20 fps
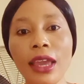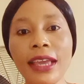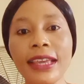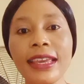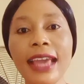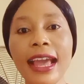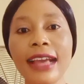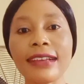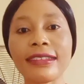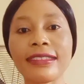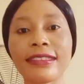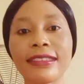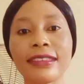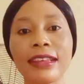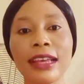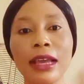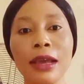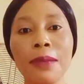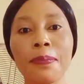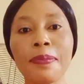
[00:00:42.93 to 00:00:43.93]
Yes,
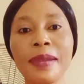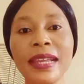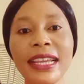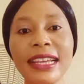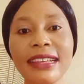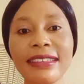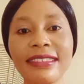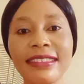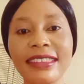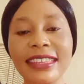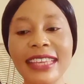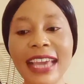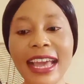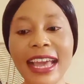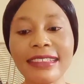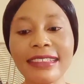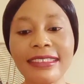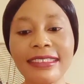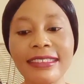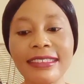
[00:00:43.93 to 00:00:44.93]
please
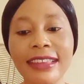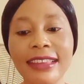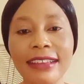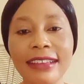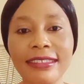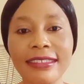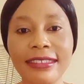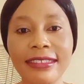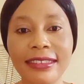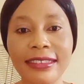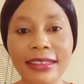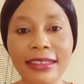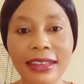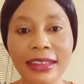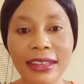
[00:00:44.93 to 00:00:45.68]
get this.